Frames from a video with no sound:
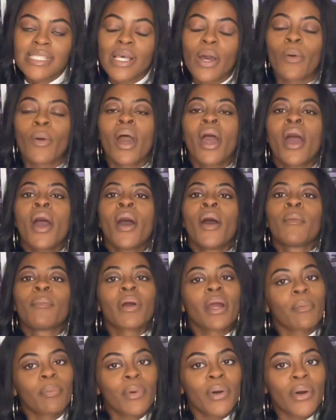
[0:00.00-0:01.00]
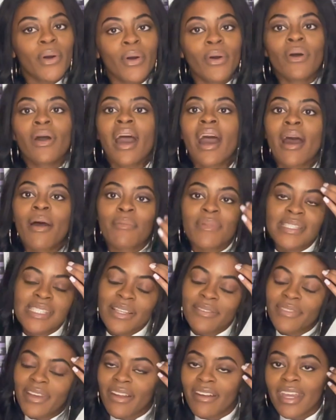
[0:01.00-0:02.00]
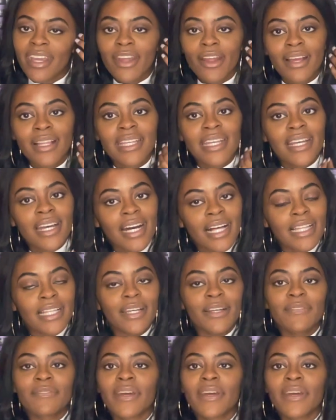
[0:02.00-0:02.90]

So purple is a very girly color,